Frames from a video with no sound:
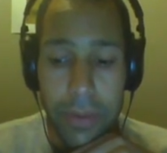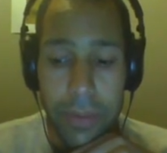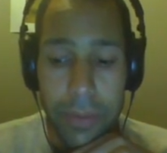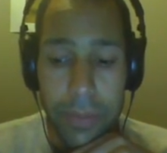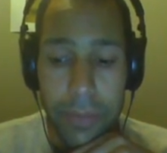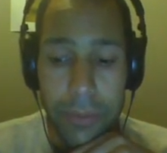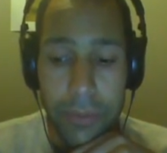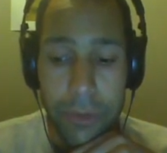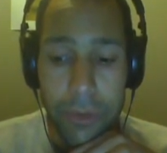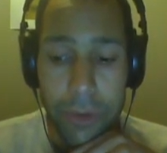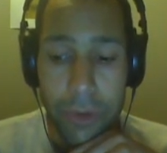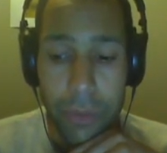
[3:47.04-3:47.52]

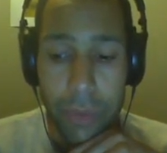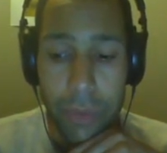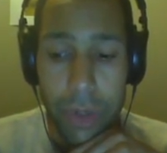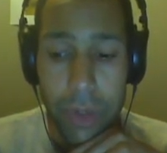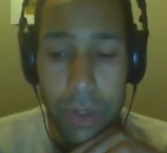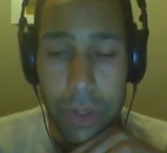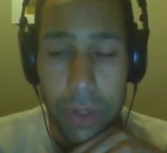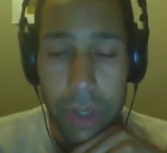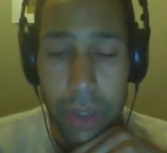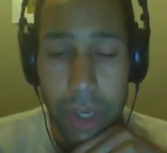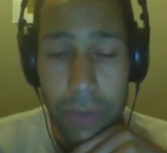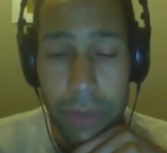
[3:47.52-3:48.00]
So
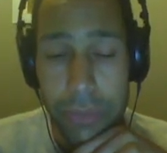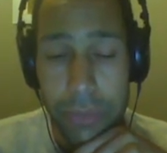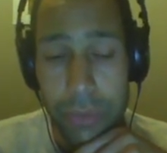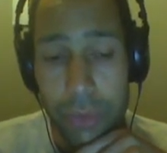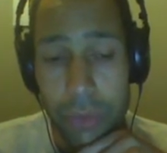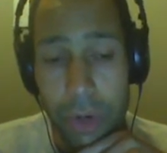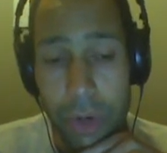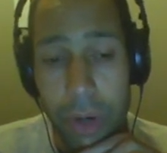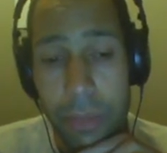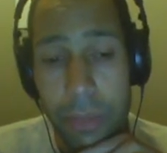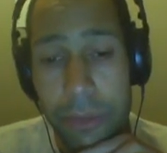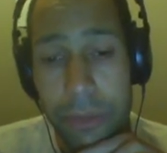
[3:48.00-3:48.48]
we have
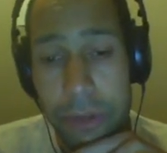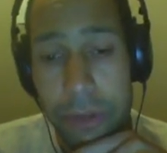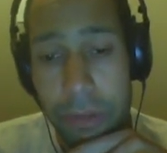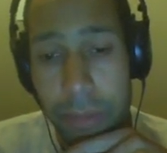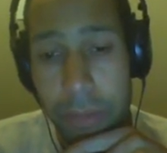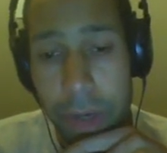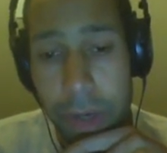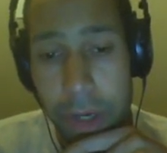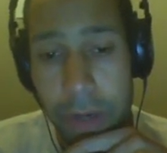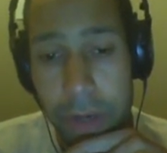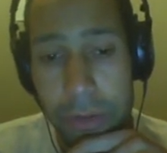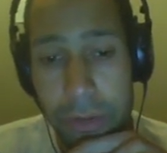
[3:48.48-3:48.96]
to
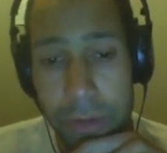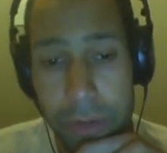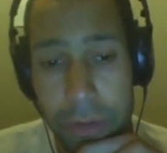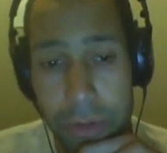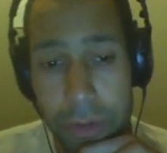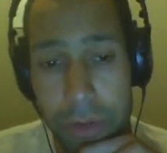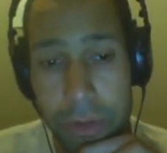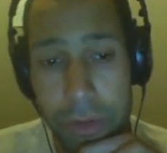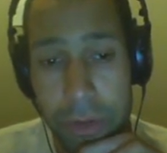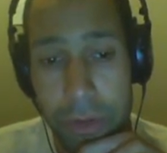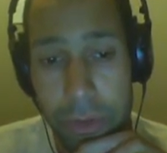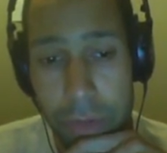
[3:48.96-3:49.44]
optimize a
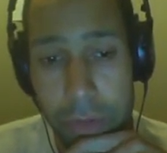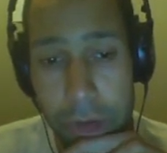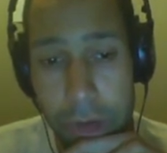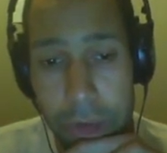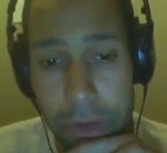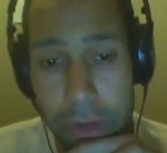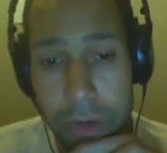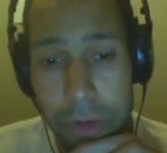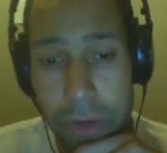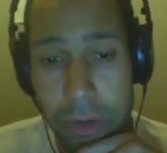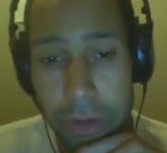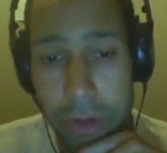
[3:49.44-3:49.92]
certain
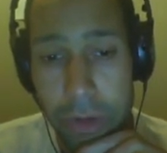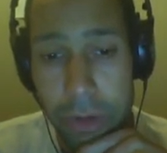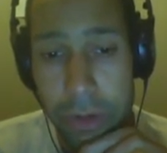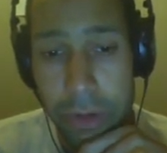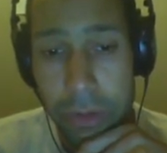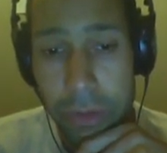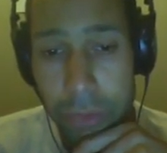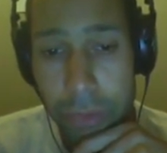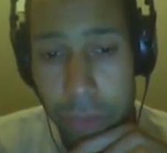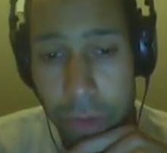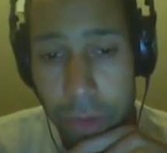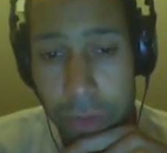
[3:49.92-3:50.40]

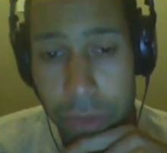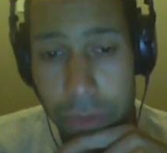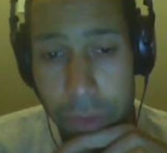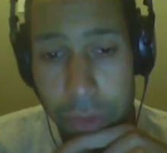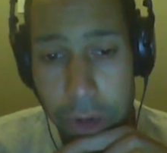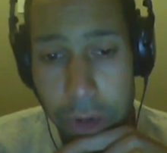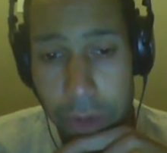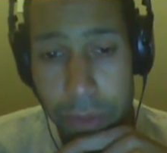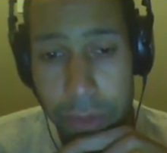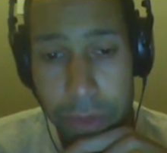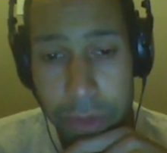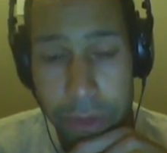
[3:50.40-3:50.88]
criterion. We
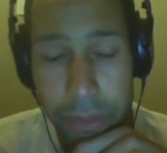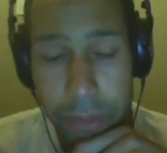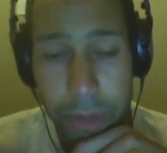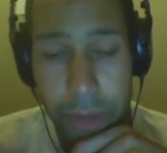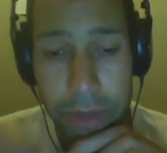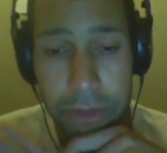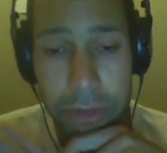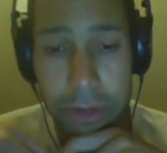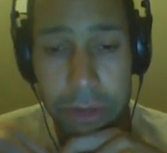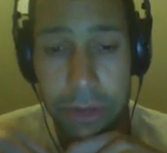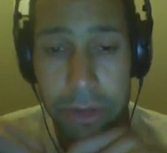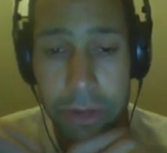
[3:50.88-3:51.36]
try
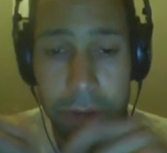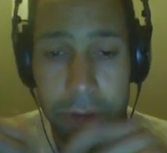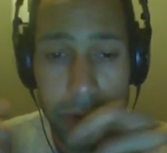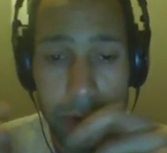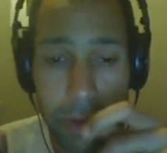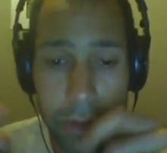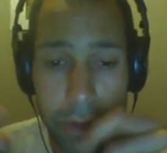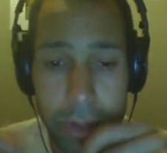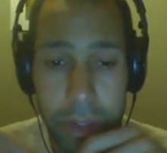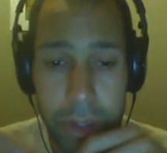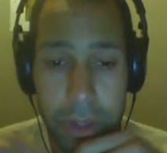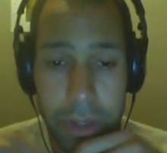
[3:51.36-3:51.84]
optimize it,
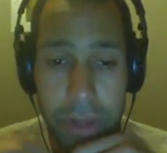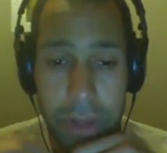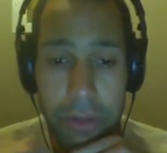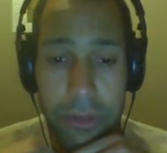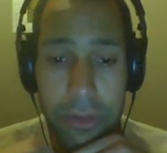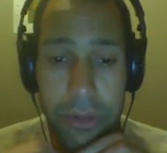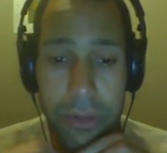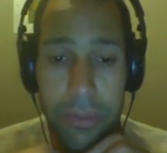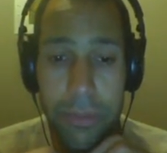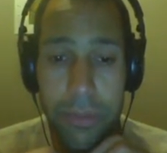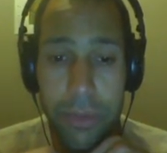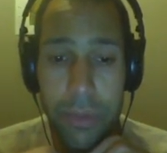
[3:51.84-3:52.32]
and at
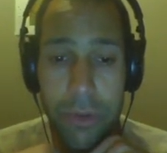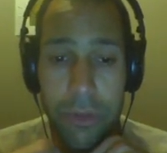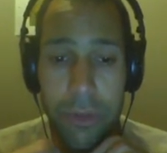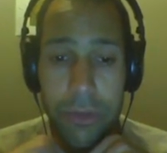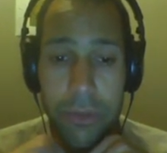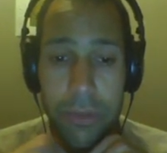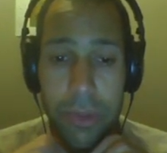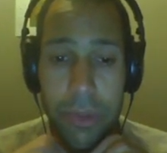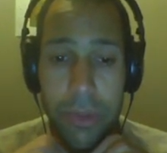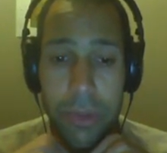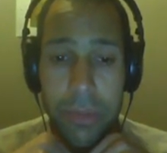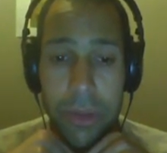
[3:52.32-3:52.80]
some
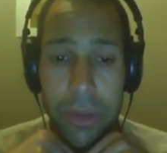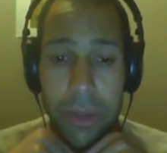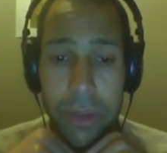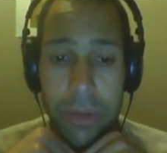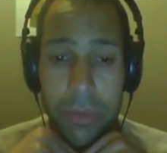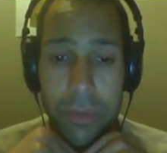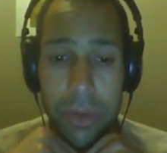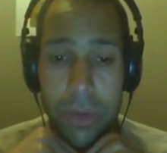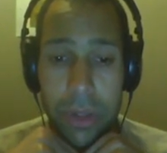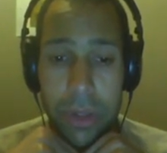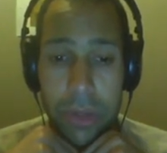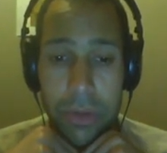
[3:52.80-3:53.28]
point,
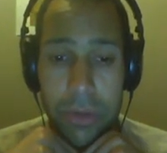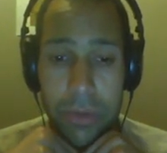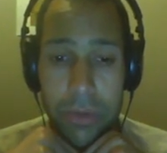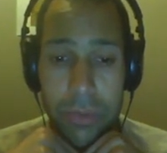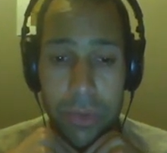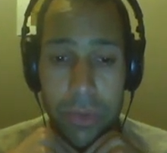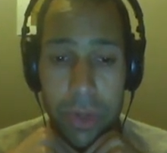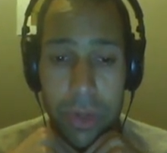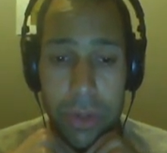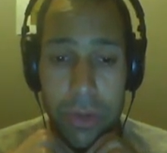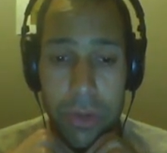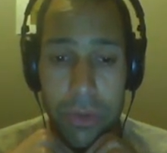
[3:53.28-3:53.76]
maybe
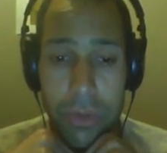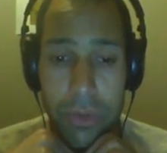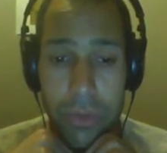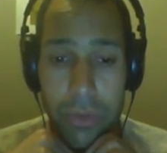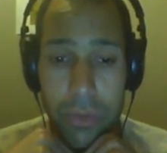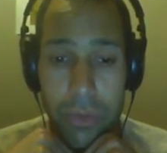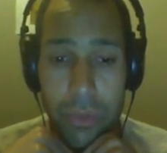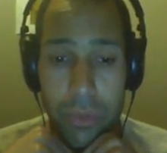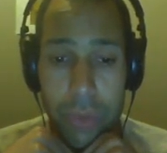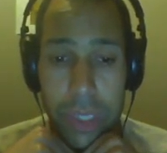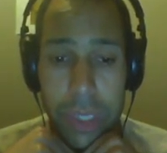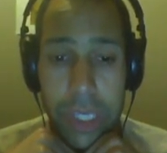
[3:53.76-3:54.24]

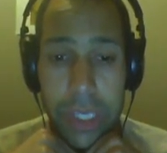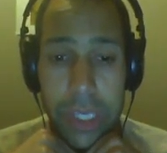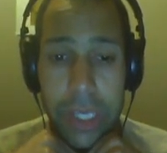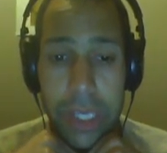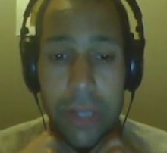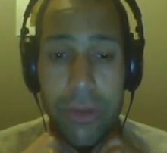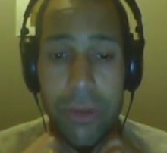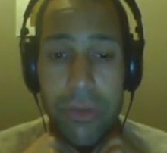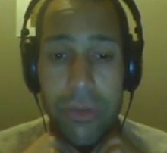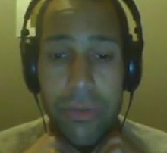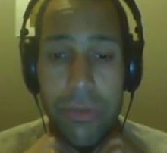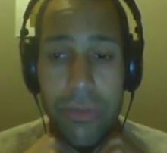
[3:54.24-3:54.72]
when we
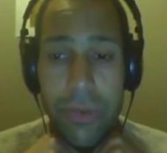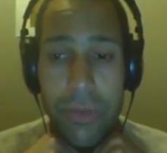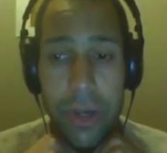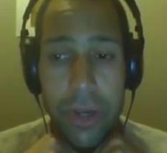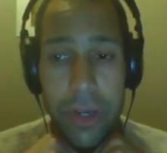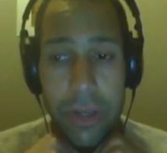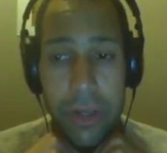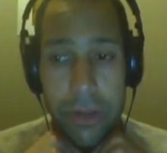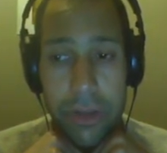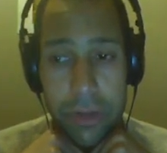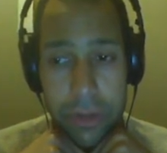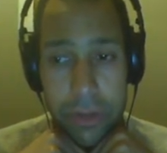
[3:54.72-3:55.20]
cannot
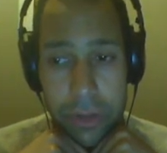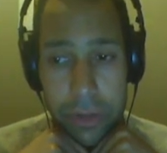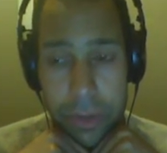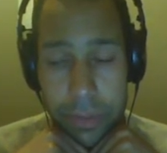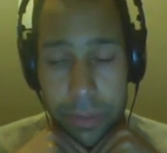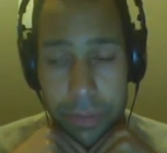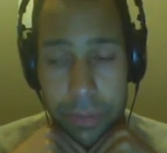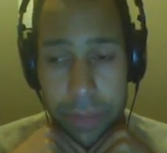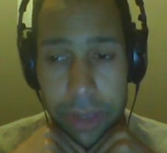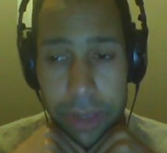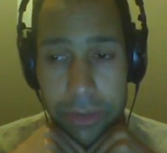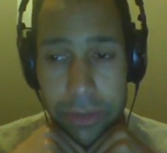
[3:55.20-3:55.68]
find
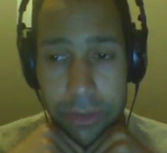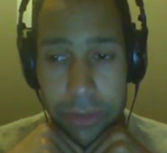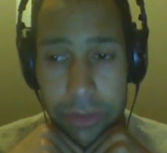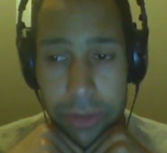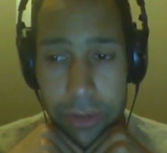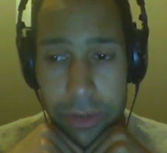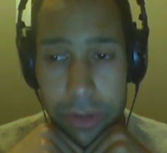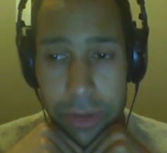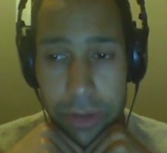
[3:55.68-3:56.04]
a better